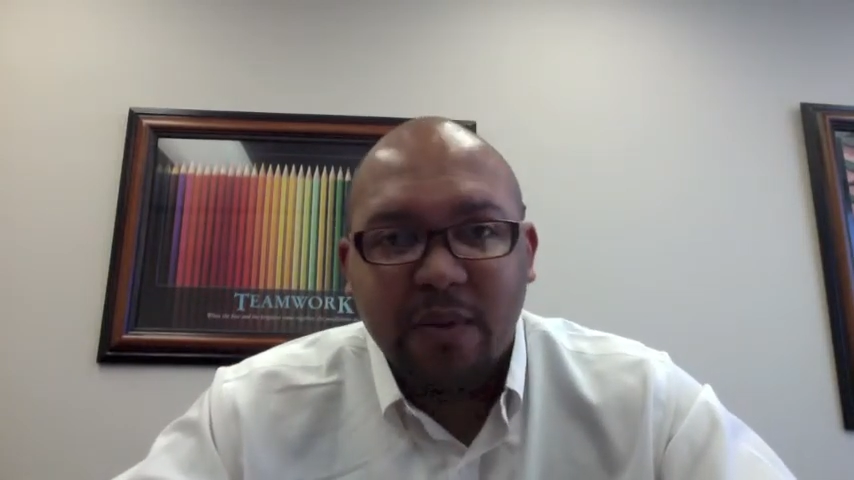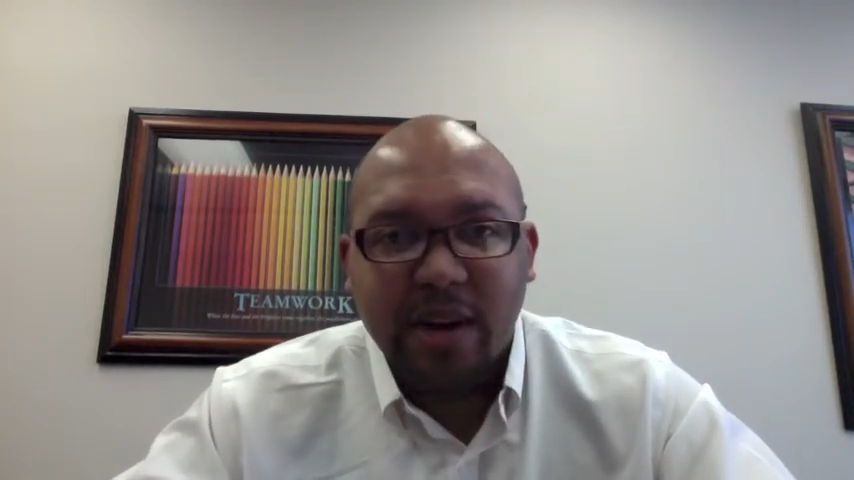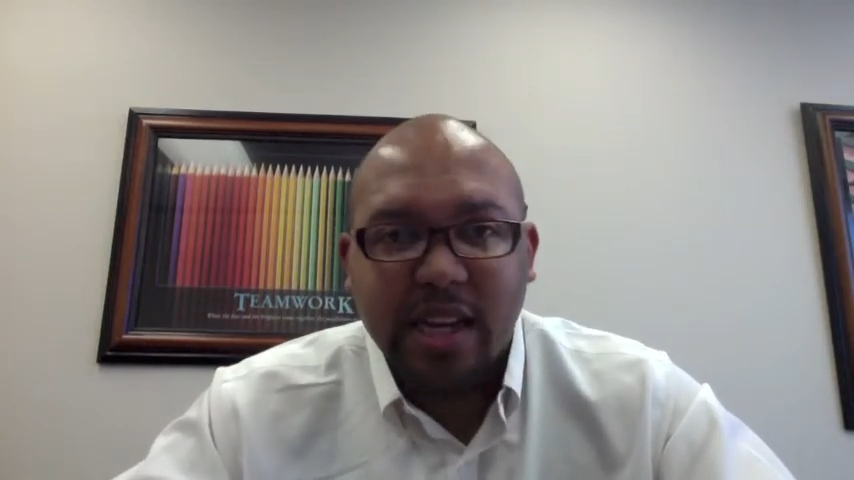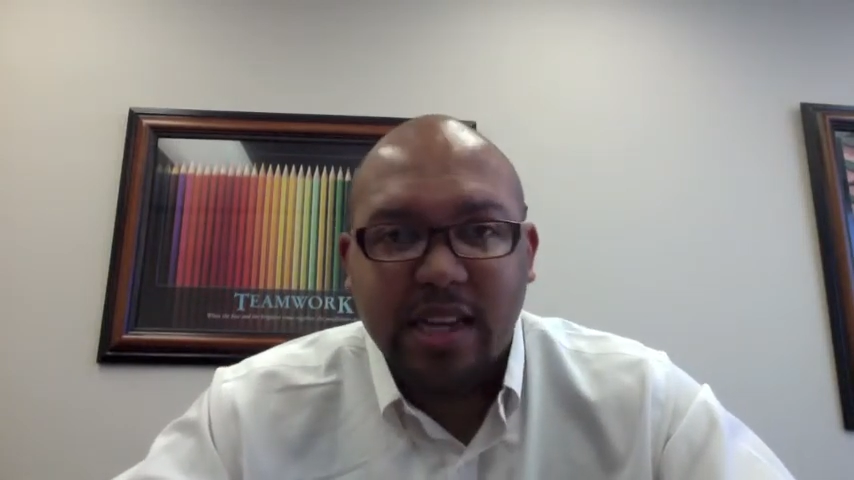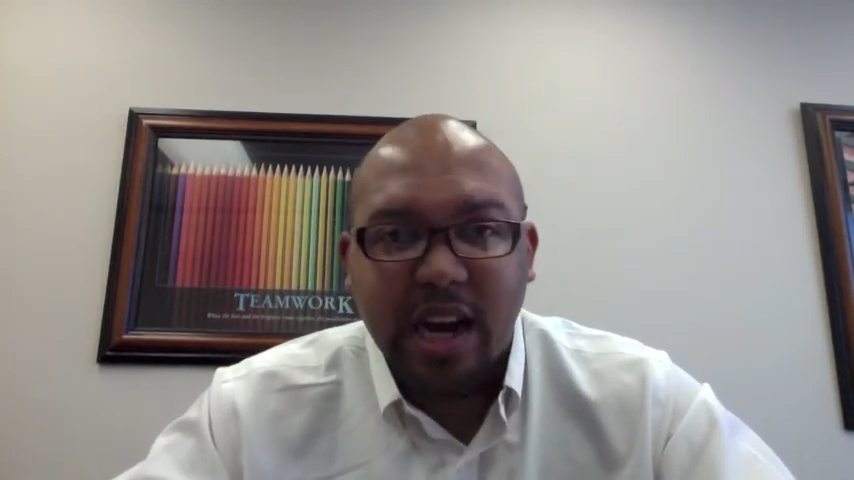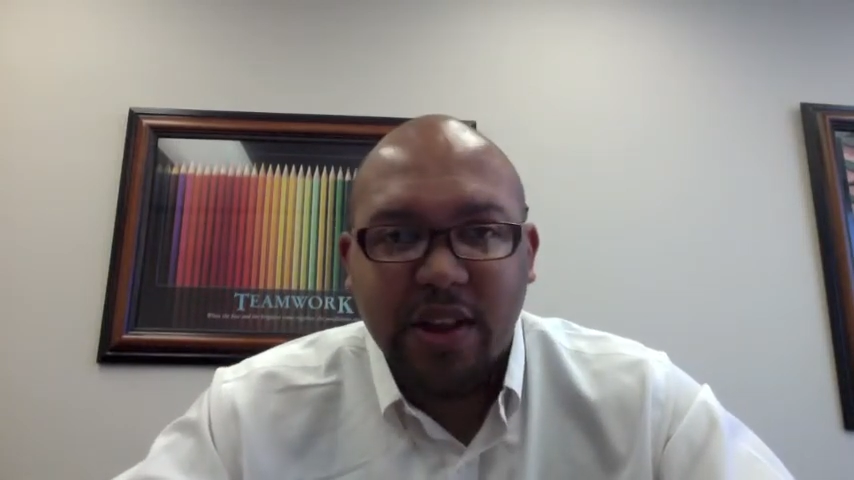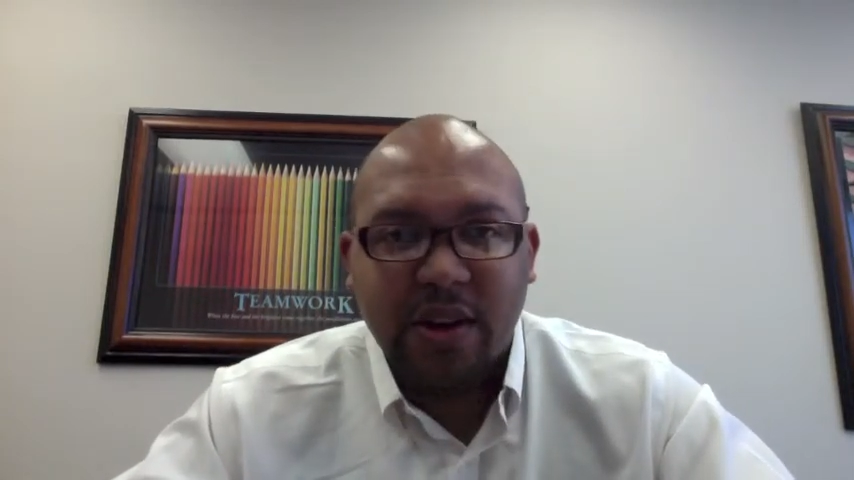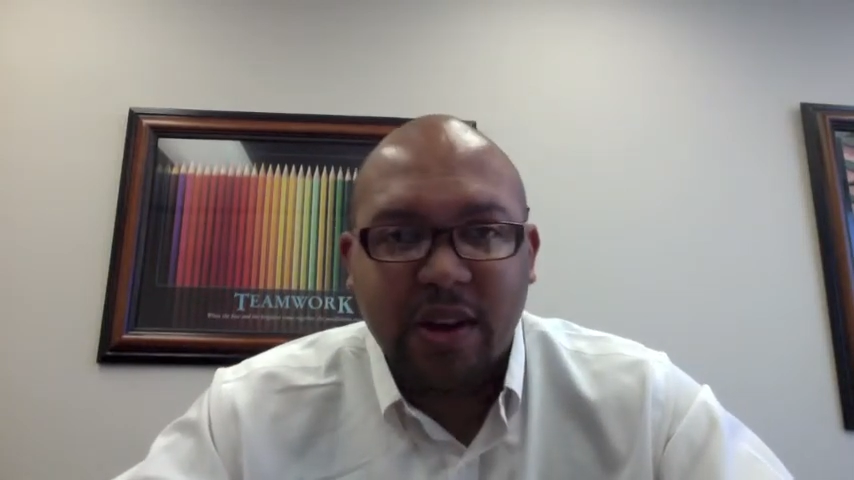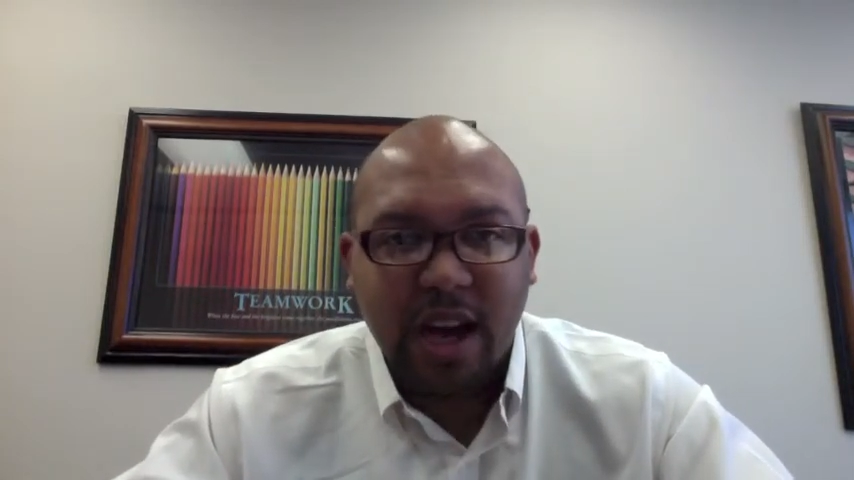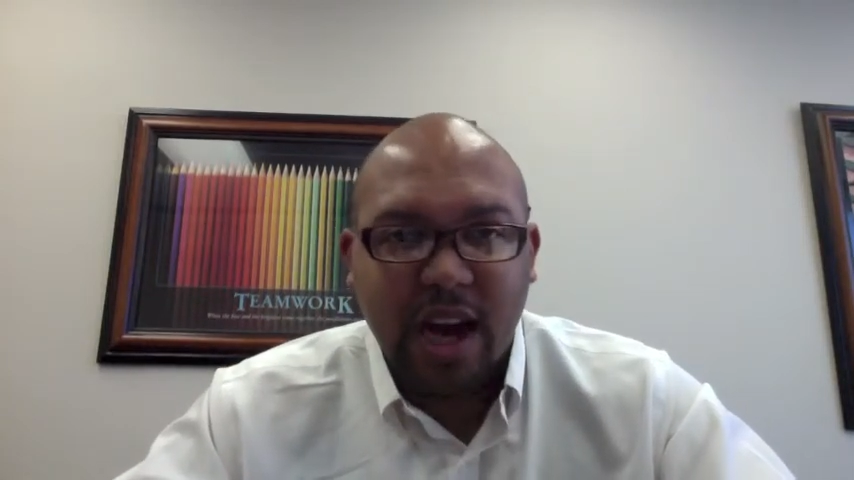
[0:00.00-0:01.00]
with each
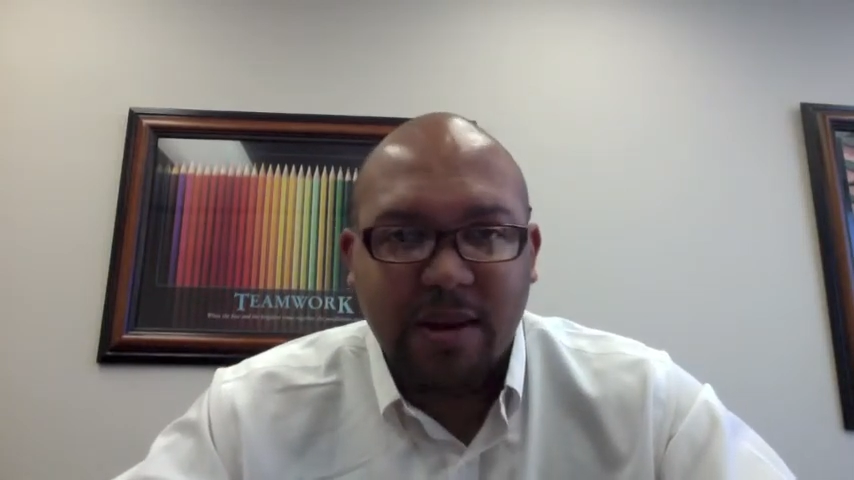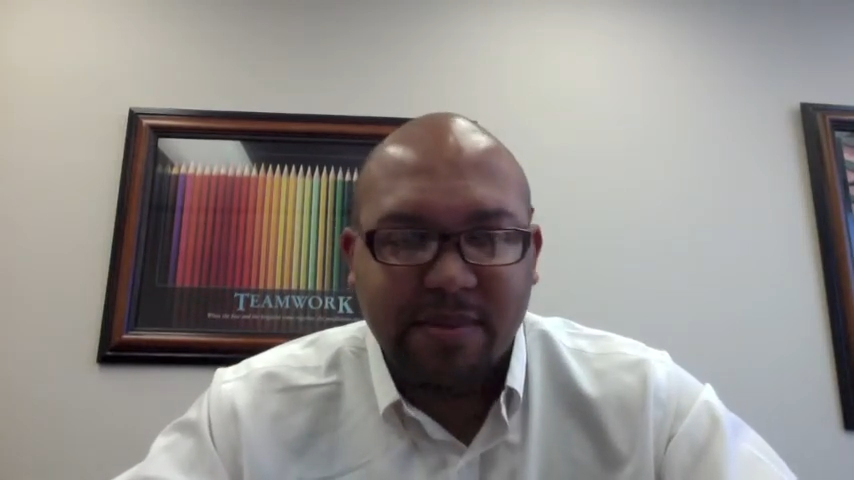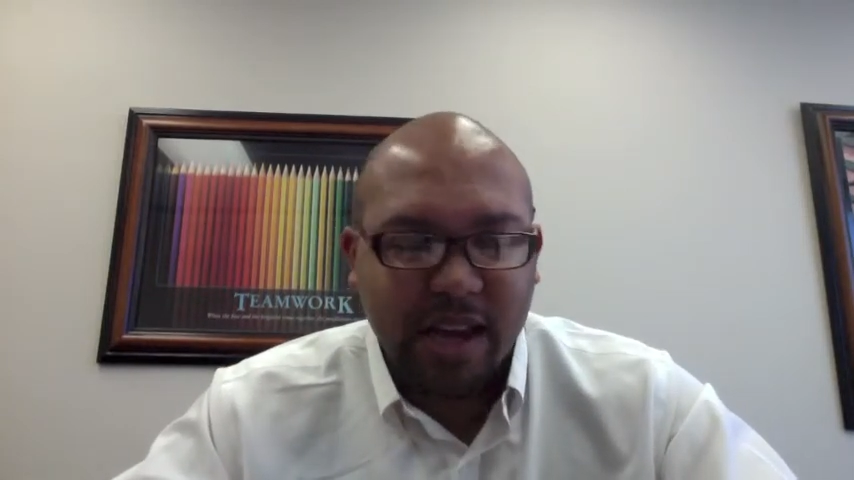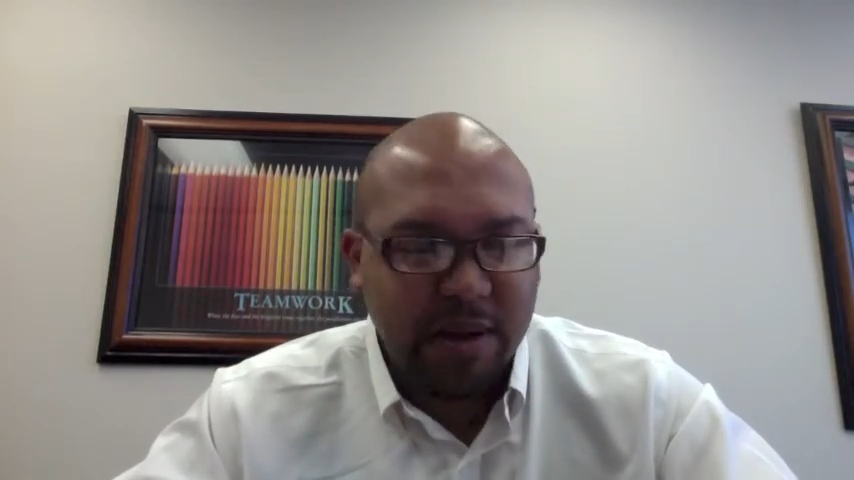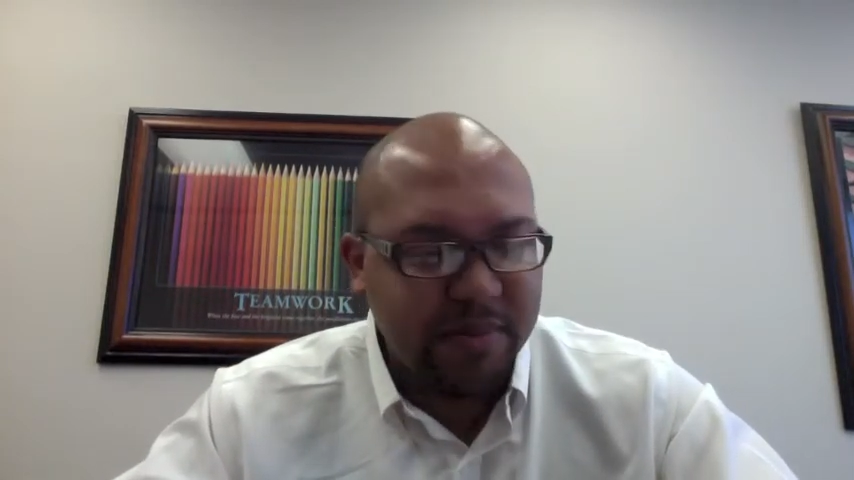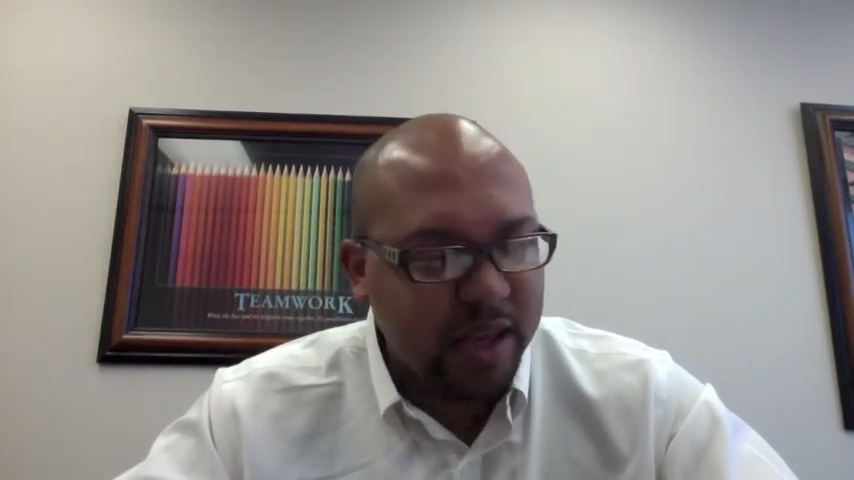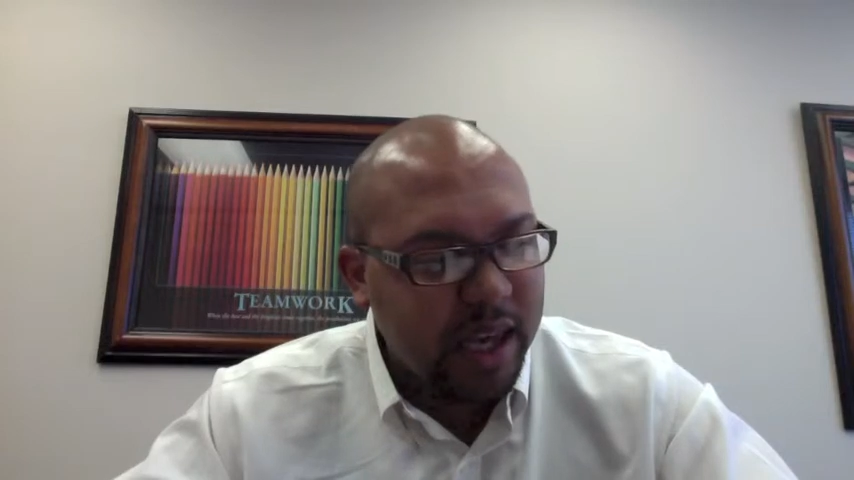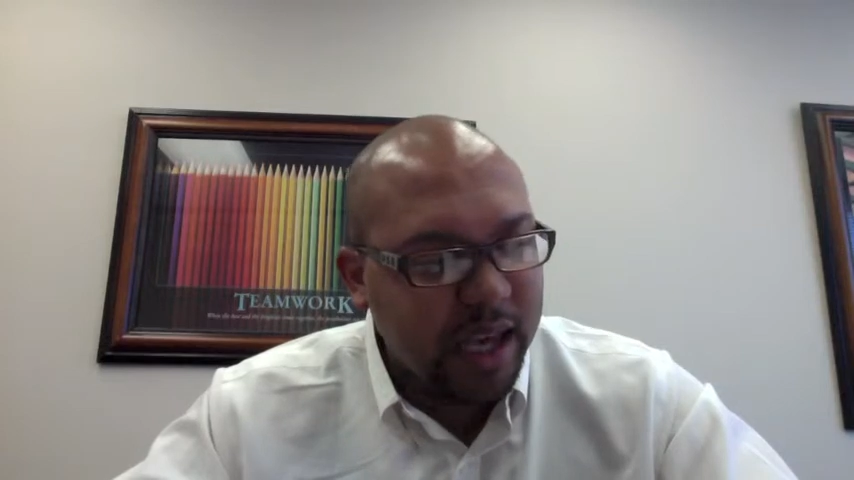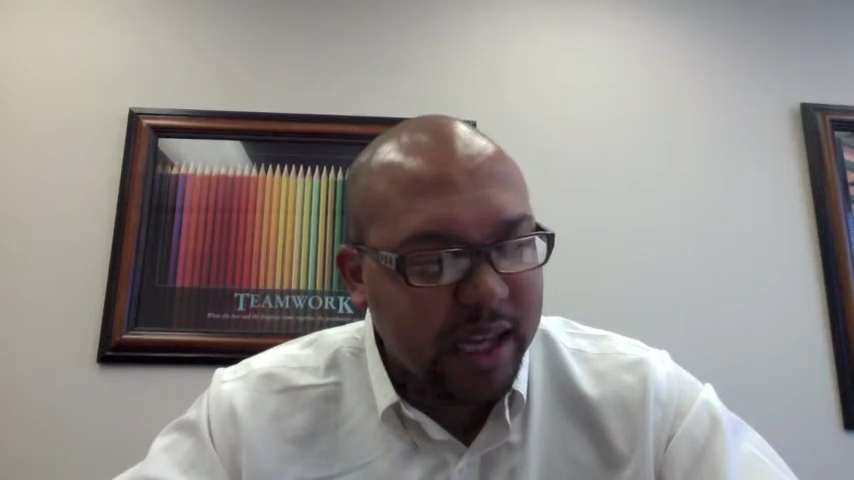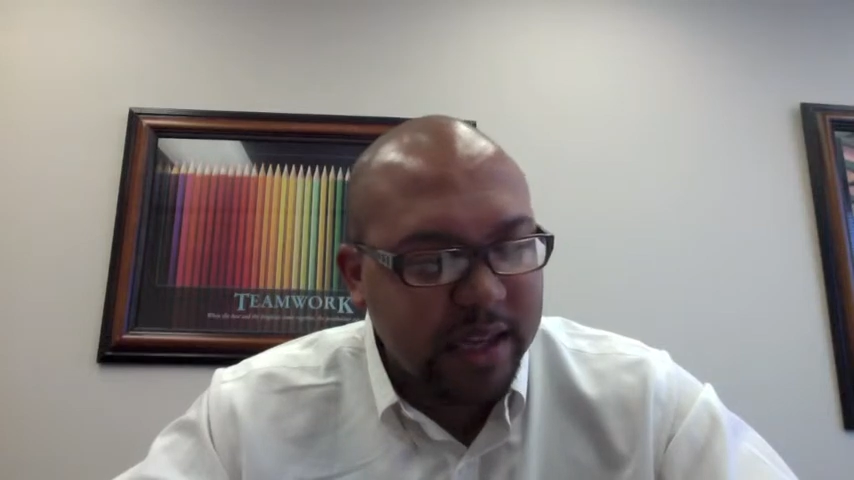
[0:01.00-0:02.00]
other um, to help the
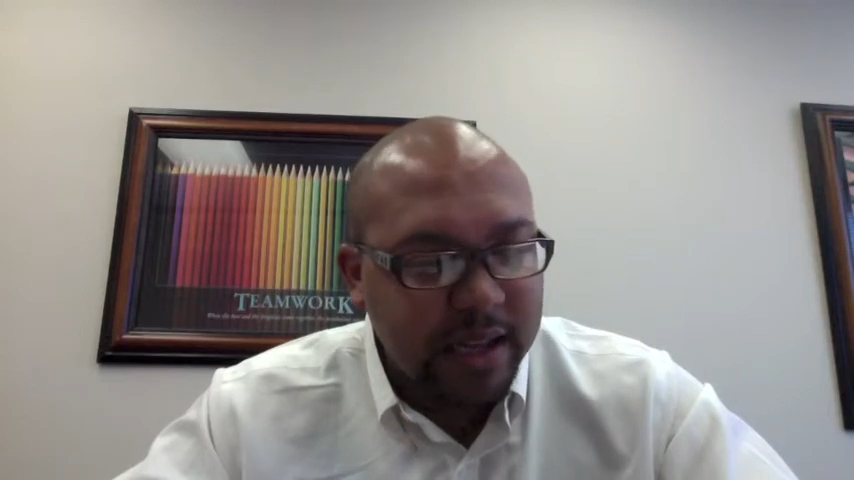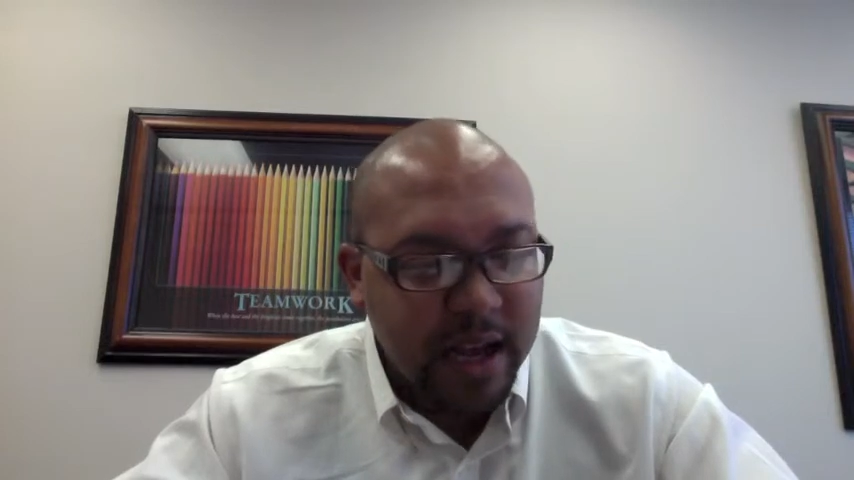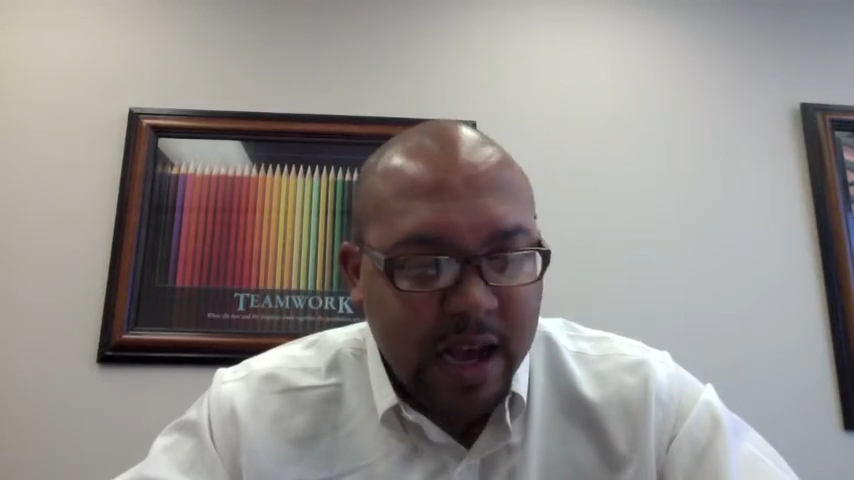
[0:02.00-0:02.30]
kids.